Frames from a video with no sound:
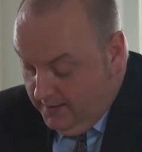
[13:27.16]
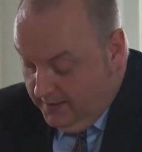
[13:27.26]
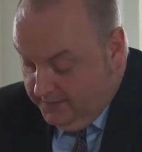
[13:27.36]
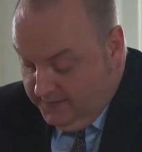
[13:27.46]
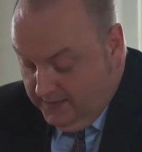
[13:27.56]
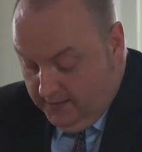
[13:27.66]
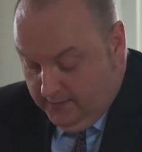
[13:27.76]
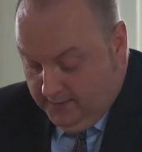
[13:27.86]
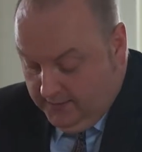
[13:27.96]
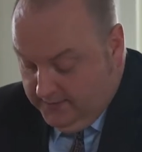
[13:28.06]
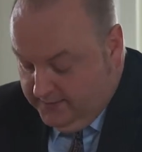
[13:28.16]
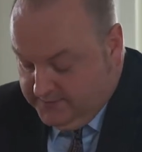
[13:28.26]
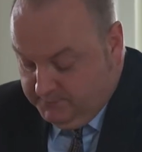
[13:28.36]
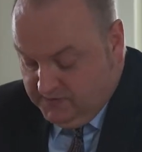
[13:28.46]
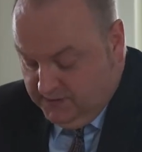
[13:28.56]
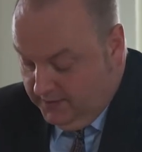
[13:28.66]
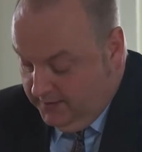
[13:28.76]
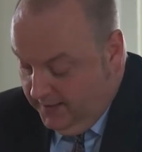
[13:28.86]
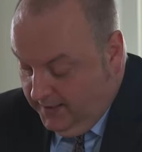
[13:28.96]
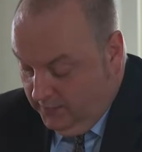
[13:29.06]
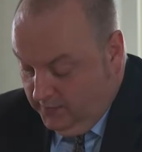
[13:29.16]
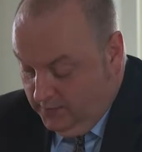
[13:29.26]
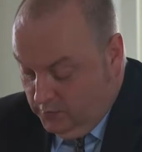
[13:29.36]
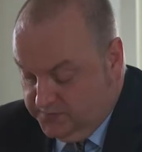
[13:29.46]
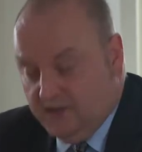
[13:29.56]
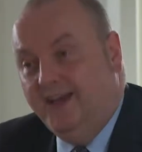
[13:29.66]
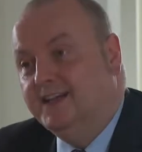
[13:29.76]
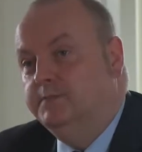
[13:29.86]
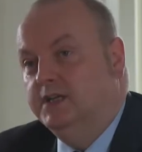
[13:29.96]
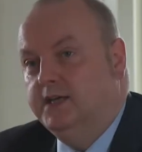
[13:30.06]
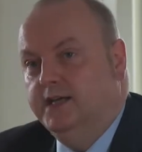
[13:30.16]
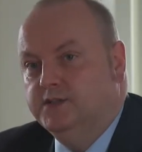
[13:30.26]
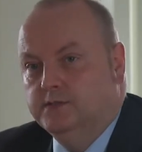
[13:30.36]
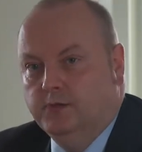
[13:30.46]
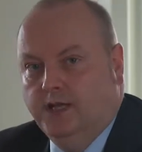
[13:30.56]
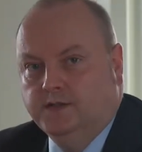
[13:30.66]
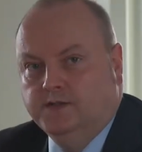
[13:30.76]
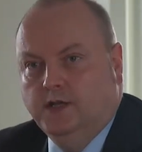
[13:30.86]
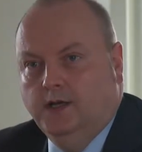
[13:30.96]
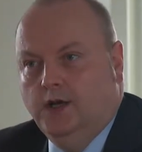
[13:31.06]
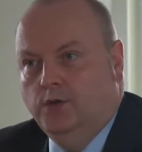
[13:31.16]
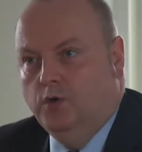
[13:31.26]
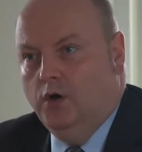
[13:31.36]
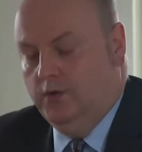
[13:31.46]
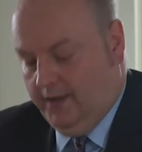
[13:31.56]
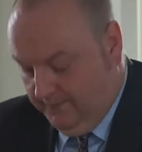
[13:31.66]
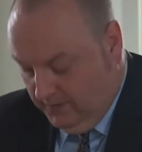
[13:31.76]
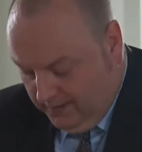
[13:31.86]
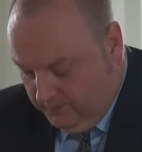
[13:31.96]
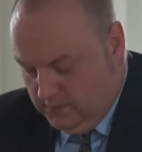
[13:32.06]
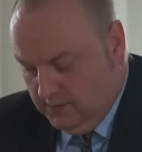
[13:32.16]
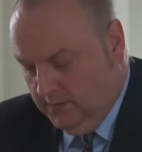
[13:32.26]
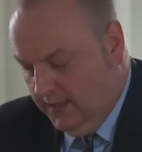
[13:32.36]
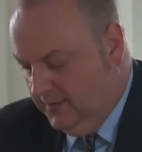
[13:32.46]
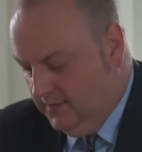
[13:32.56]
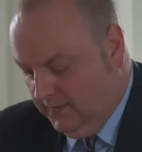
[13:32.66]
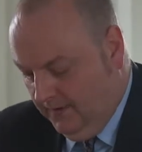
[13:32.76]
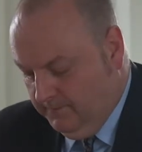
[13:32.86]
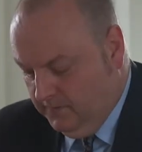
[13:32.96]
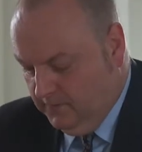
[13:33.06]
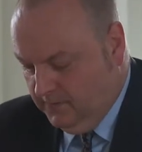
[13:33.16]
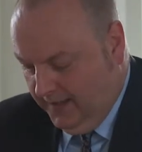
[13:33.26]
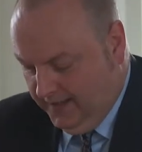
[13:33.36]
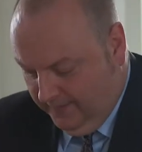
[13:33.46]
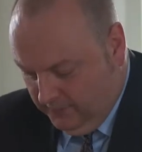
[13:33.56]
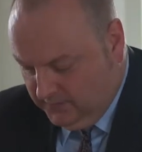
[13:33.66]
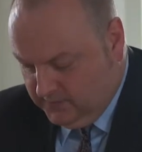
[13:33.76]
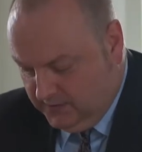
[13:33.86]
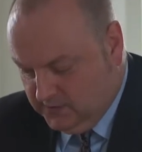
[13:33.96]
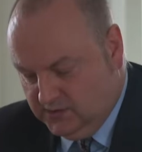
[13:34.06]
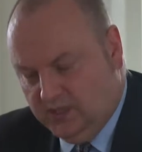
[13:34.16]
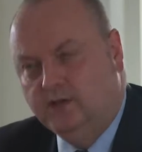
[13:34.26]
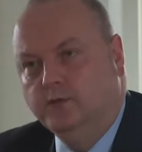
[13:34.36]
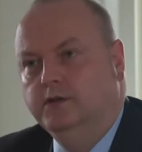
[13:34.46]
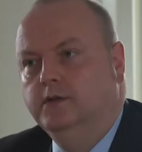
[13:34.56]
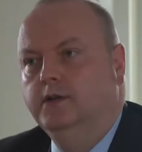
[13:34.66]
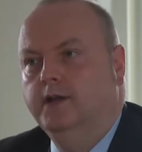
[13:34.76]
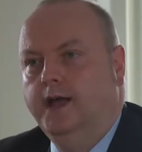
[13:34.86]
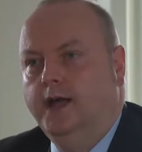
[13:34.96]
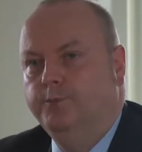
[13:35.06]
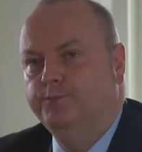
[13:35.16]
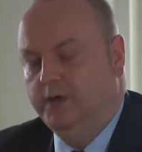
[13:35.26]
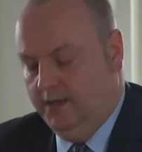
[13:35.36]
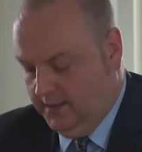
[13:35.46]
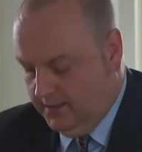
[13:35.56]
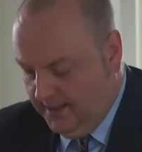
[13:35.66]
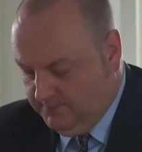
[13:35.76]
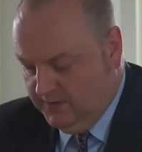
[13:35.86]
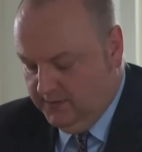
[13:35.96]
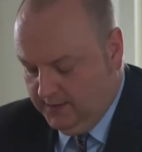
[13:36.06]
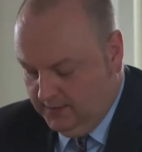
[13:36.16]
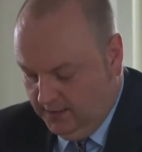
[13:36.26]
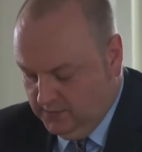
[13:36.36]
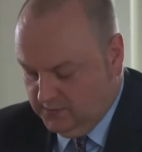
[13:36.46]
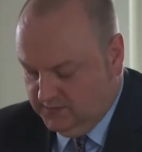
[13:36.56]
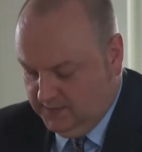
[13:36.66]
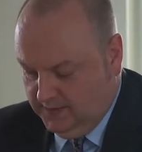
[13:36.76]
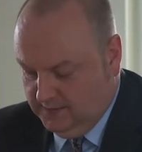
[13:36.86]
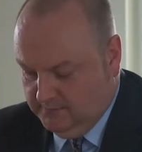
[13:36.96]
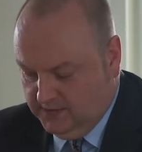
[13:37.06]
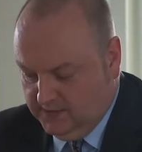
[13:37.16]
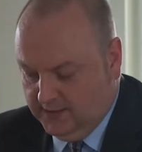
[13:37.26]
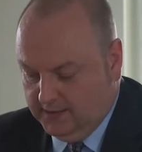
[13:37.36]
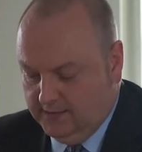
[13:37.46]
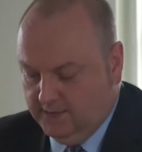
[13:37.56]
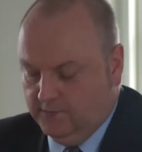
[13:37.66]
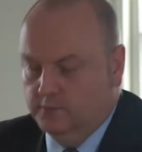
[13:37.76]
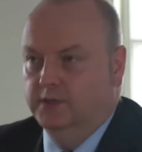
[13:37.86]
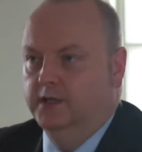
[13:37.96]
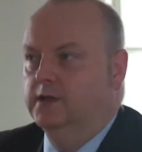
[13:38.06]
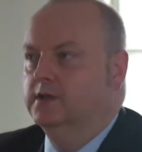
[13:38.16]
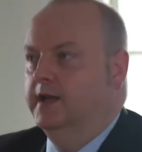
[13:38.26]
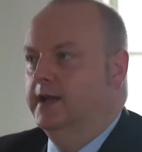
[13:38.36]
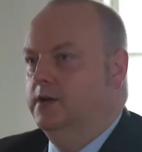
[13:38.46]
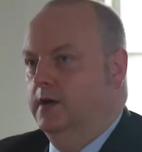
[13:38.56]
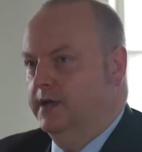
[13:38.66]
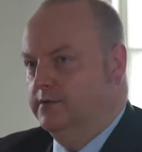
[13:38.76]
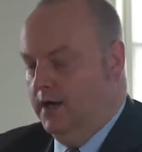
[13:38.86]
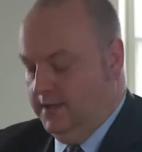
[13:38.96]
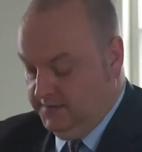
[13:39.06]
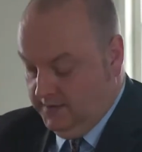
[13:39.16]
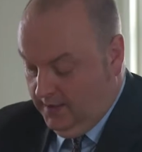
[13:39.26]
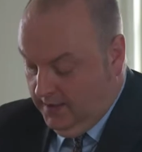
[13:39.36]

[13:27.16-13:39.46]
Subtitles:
I think in this particular area also expectation plays a role. Having given this emphasis and having such a genuine empathy and interest in particularly civil, political and economic rights,